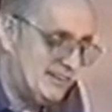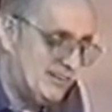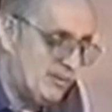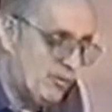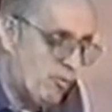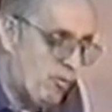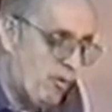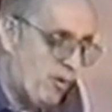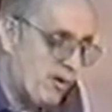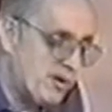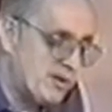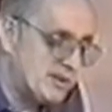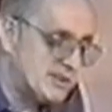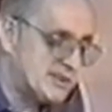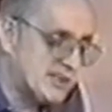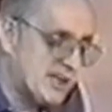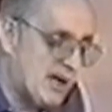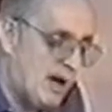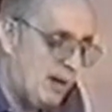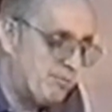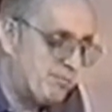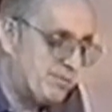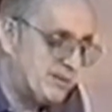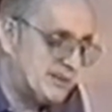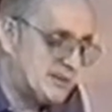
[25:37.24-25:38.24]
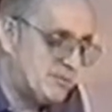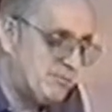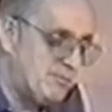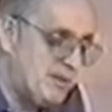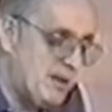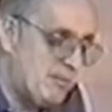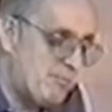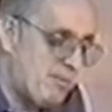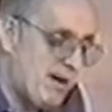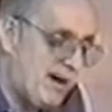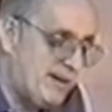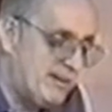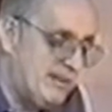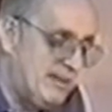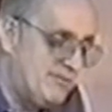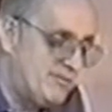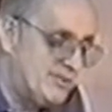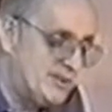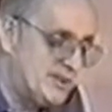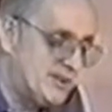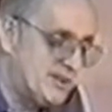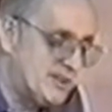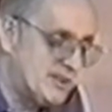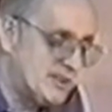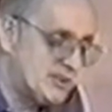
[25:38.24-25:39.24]
The waters compassed me about
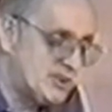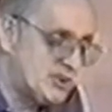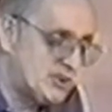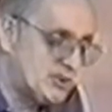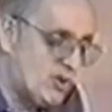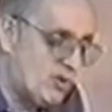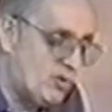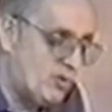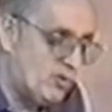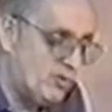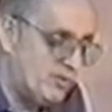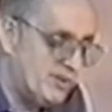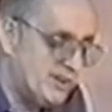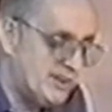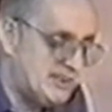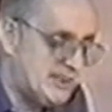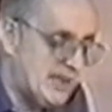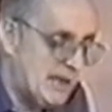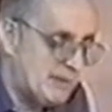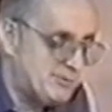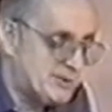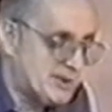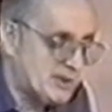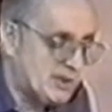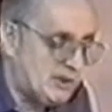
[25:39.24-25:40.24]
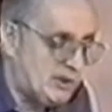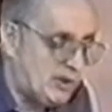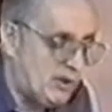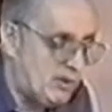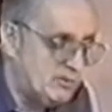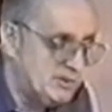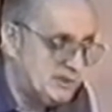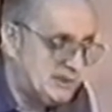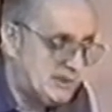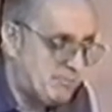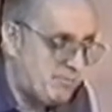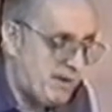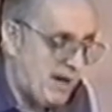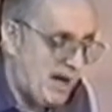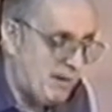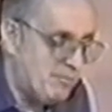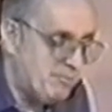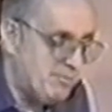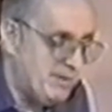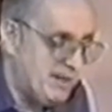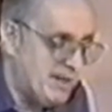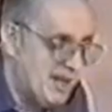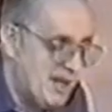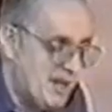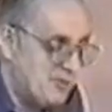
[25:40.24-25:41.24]
even to the soul. The depths closed
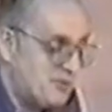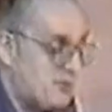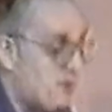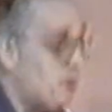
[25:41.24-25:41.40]
about me.